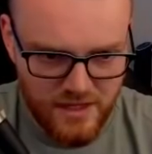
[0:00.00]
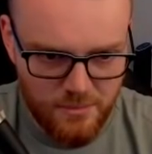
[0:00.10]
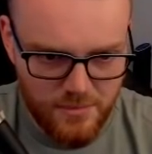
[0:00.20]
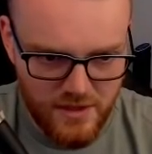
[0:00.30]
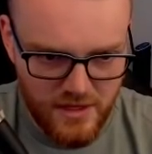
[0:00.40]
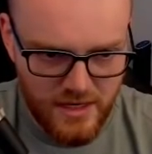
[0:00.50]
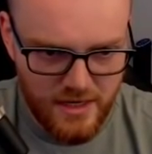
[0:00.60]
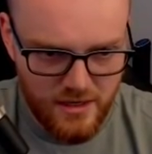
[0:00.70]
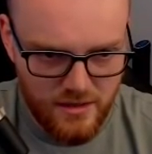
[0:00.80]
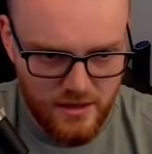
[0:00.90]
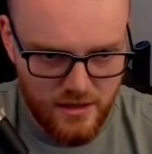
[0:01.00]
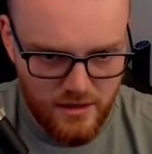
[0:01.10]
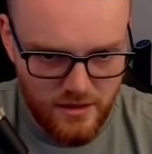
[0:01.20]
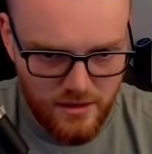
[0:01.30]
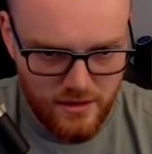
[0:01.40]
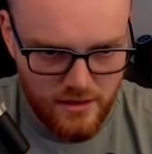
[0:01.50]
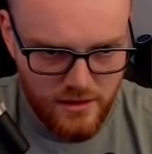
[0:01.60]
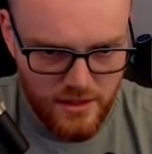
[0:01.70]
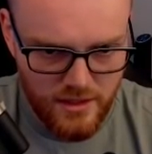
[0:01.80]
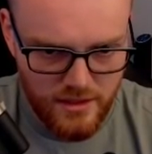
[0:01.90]
up the iron
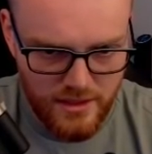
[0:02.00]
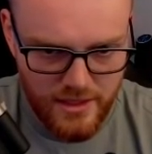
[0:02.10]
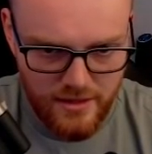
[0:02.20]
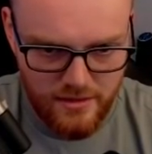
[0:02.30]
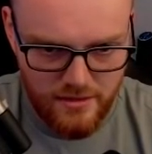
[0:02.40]
ingot,